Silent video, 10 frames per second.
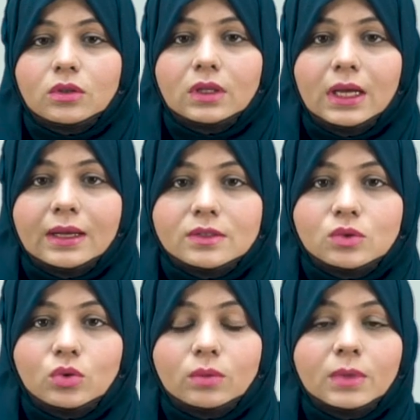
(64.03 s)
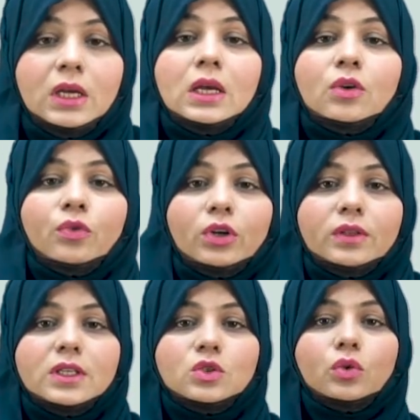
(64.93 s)
your classroom. For
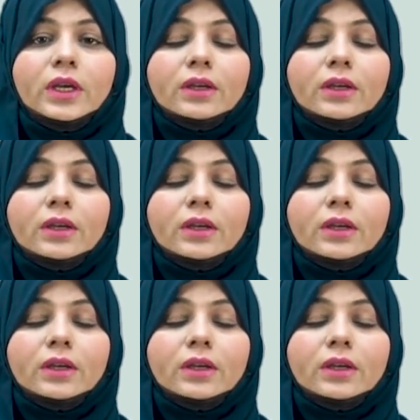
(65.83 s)
this, you